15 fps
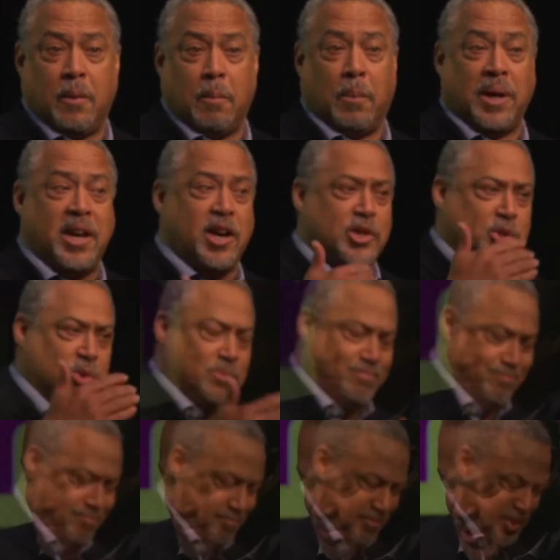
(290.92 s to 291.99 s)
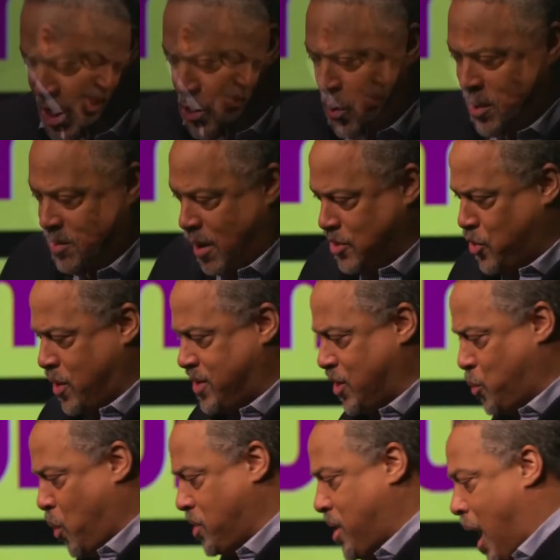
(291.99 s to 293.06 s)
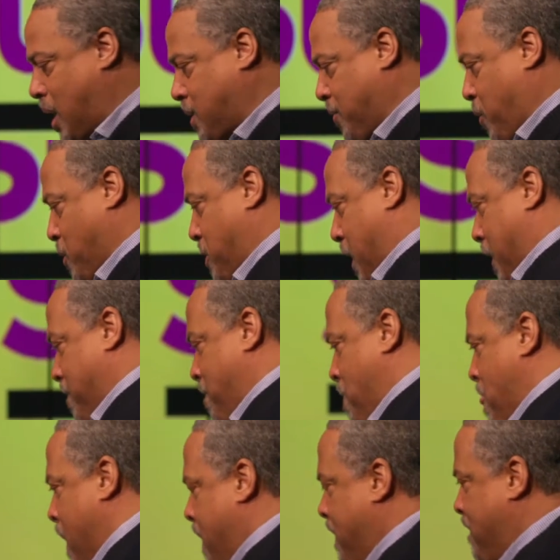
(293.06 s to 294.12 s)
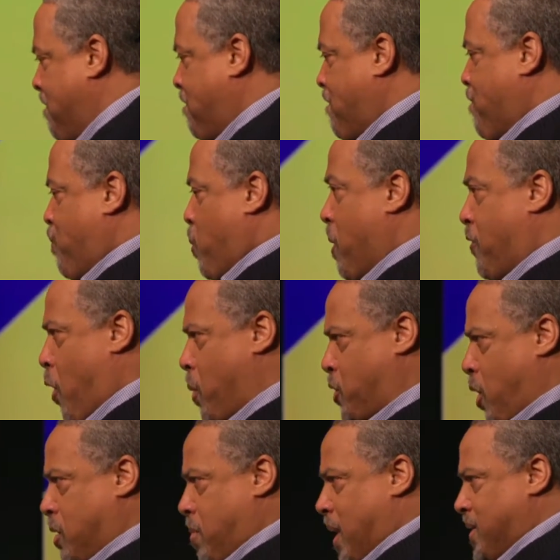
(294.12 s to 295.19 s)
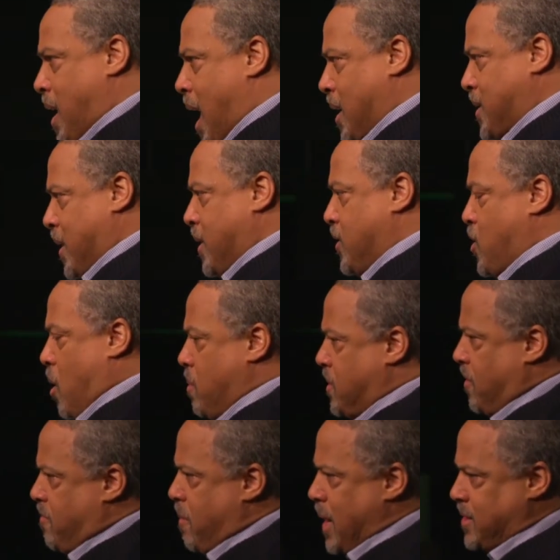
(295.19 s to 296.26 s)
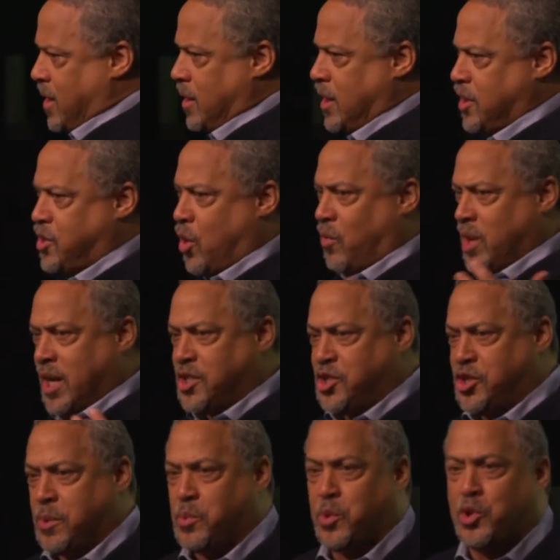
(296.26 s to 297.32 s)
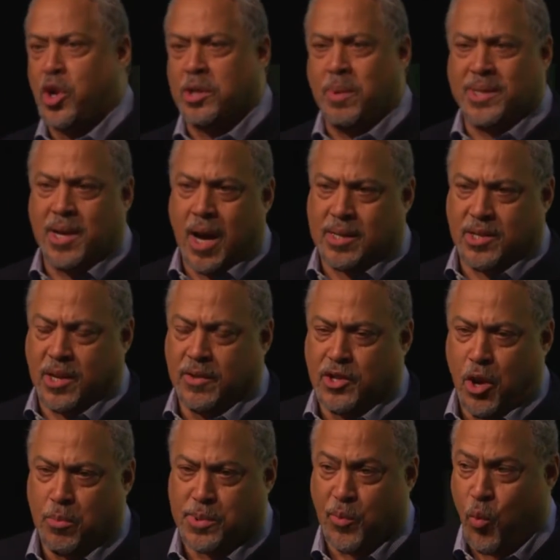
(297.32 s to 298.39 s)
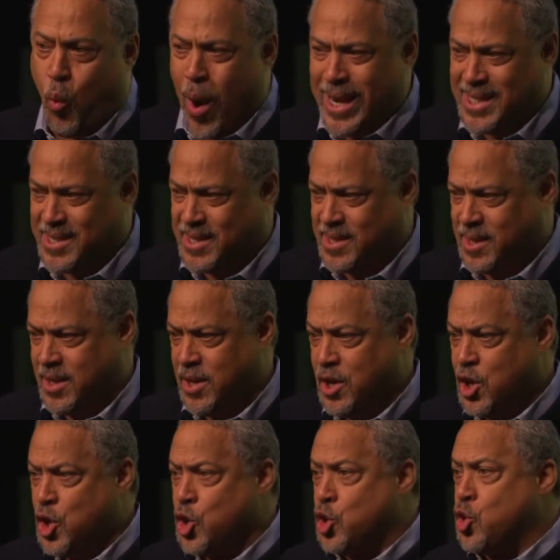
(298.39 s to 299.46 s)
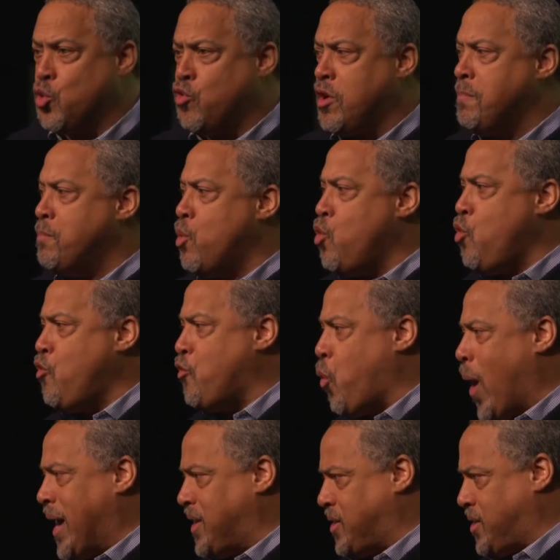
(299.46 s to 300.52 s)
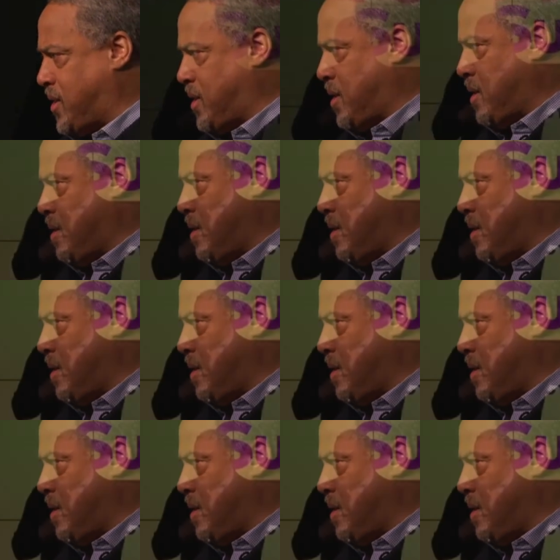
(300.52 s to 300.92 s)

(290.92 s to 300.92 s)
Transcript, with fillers: But here's, just want to address this word toxic for a second. Before we talked about toxic in terms of masculinity or relationships, we talked about toxic in terms of waste. You remove waste.